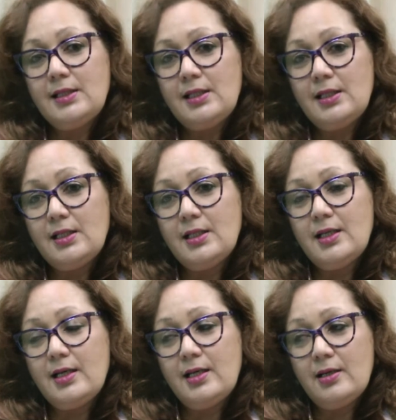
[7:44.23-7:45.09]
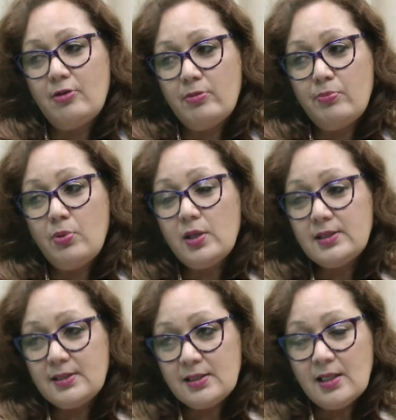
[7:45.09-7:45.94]
a
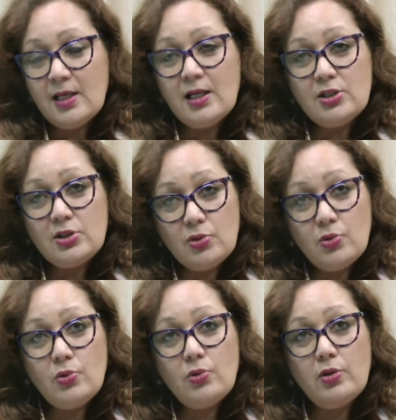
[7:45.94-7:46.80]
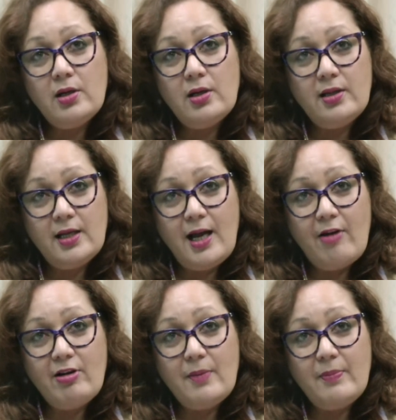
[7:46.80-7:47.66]
report to the
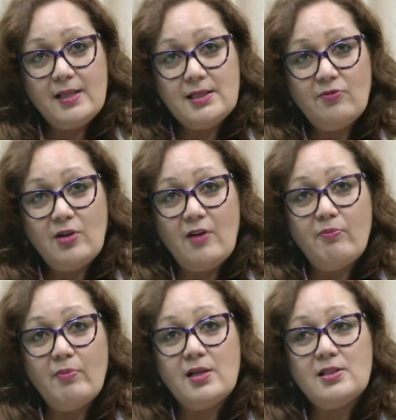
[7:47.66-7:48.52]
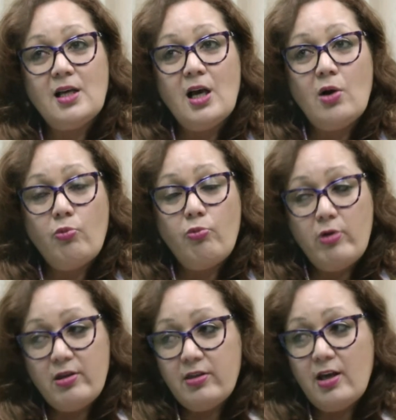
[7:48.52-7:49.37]
CARICOM heads of government
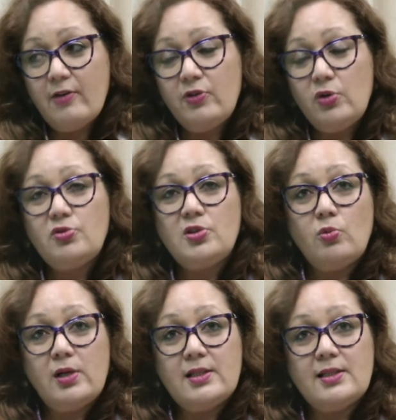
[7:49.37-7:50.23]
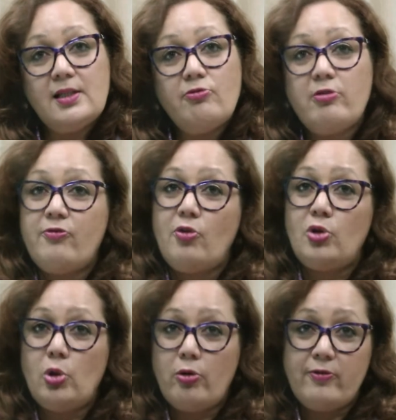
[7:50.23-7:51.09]
with a view towards
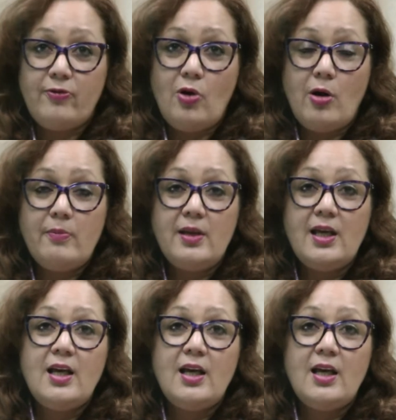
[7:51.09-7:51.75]
law reform.